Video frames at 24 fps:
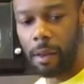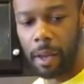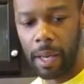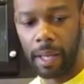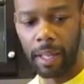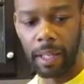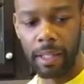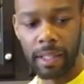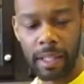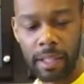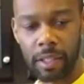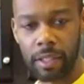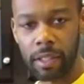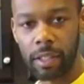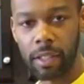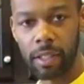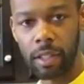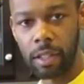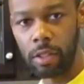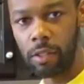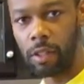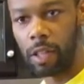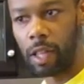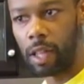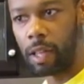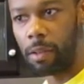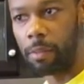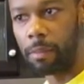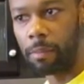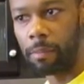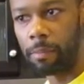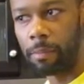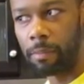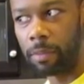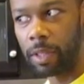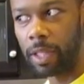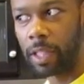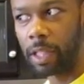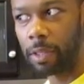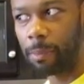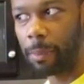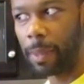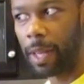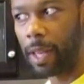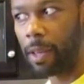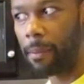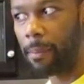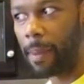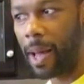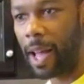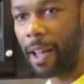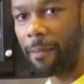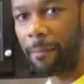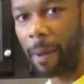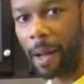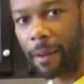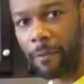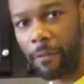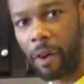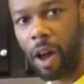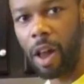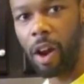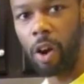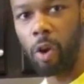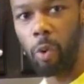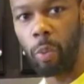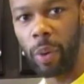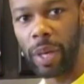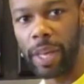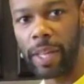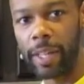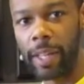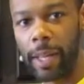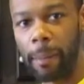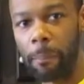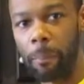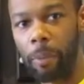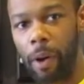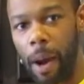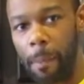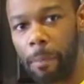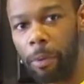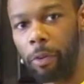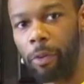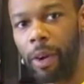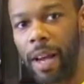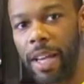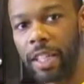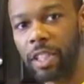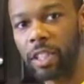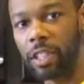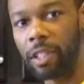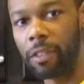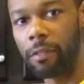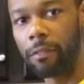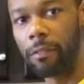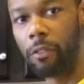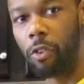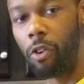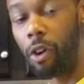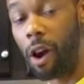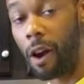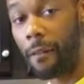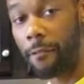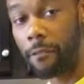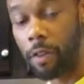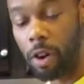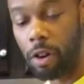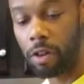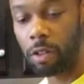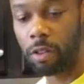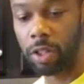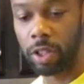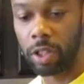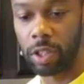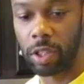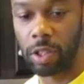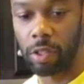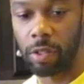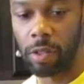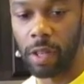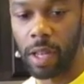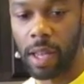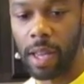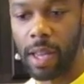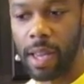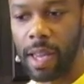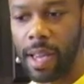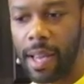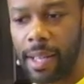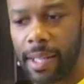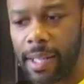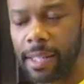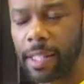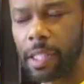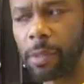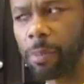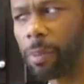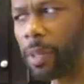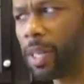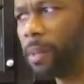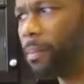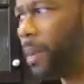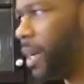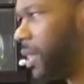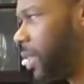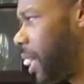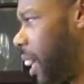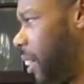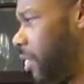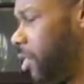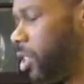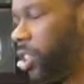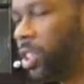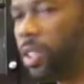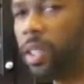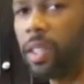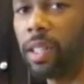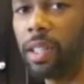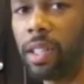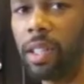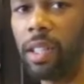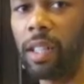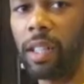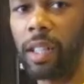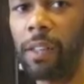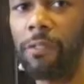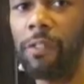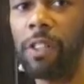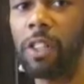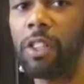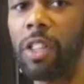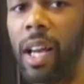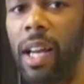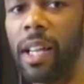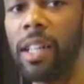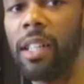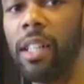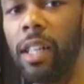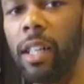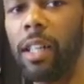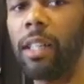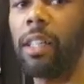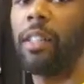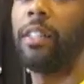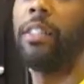In addition to this being my final week in preparation for our photo shoot, this is pretty much how you should cook if you're trying to cook